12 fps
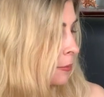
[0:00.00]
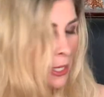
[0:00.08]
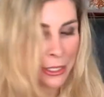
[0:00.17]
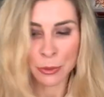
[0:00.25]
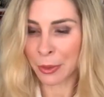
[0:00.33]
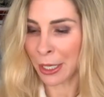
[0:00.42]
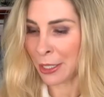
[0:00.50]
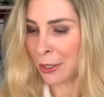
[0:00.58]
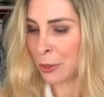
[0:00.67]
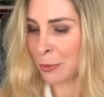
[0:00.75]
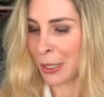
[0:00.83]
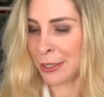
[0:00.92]
That's what I
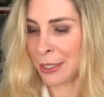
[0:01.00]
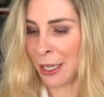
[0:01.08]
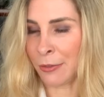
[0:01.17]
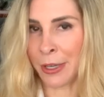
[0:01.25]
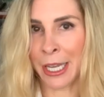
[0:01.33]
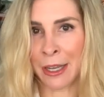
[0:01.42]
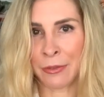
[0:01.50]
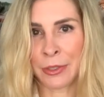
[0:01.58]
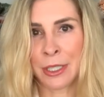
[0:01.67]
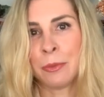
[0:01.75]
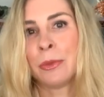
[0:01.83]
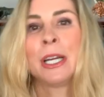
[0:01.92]
use myself. I have
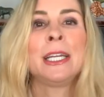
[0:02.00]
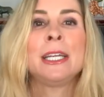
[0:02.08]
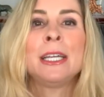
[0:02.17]
some right